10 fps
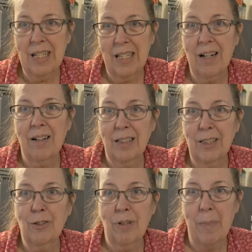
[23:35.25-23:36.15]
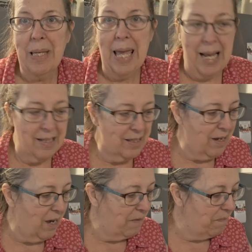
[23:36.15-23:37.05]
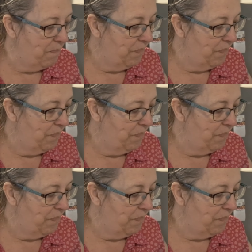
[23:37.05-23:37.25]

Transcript: get our little grubby hands on.